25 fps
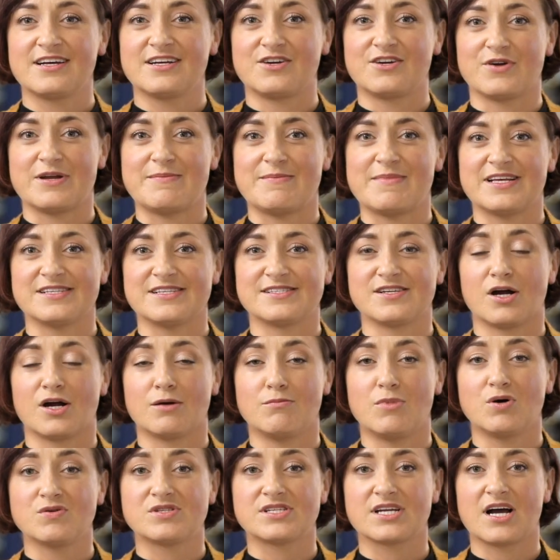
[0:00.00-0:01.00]
agreements are
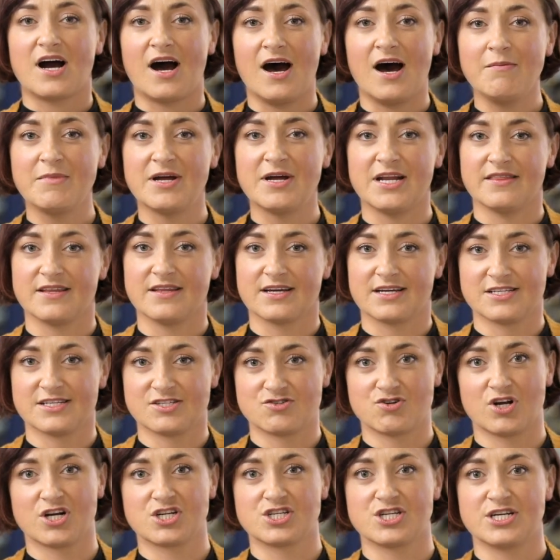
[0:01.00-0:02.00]
most common in the
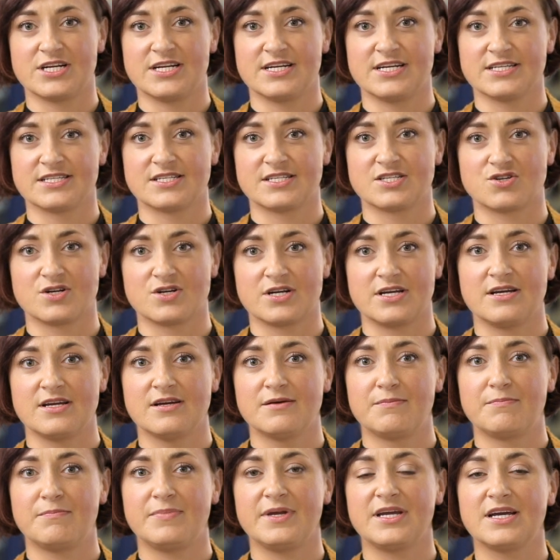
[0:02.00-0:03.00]
construction industry
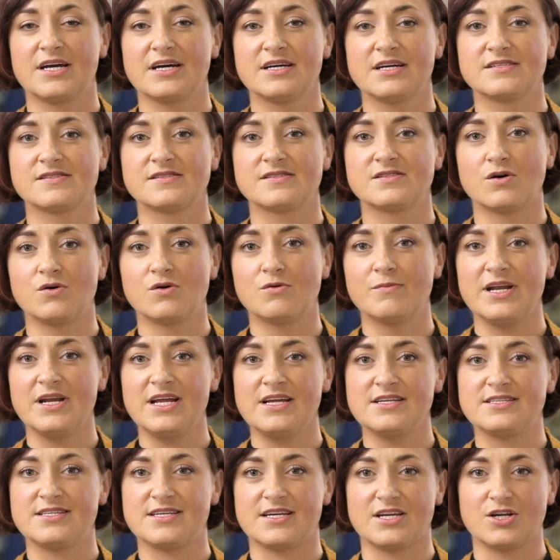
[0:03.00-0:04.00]
because so
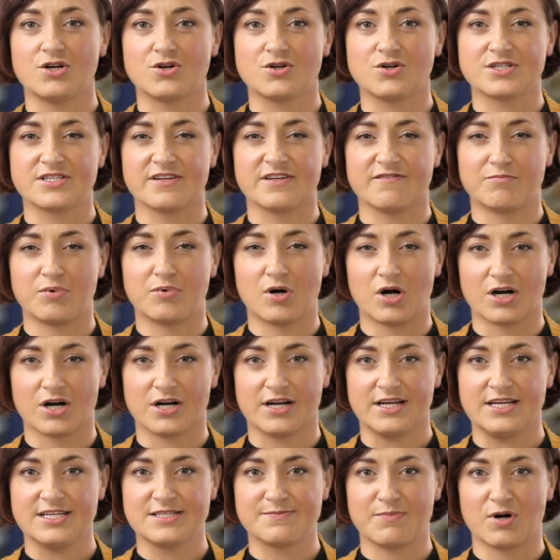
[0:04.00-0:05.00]
many tiers of
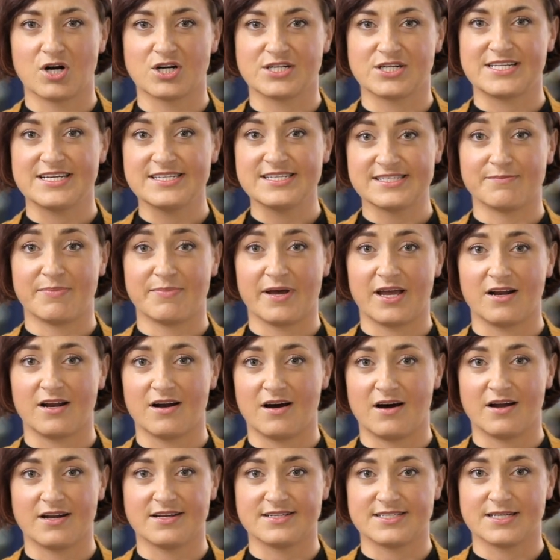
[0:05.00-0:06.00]
parties participate
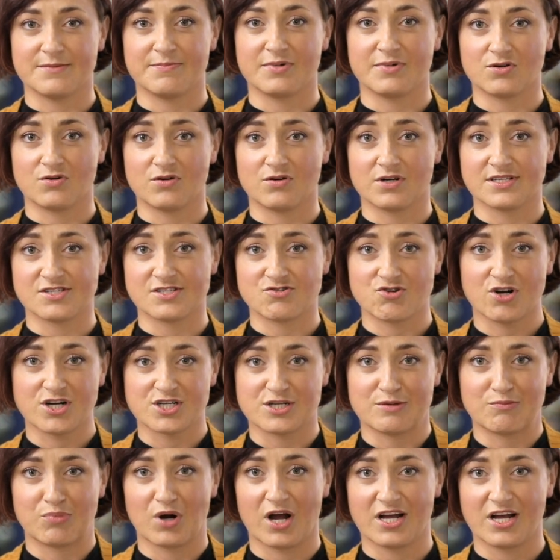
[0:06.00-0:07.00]
on a typical
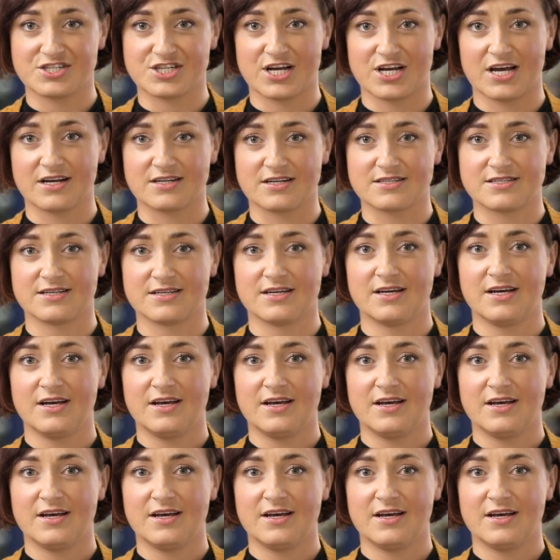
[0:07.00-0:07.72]
construction project.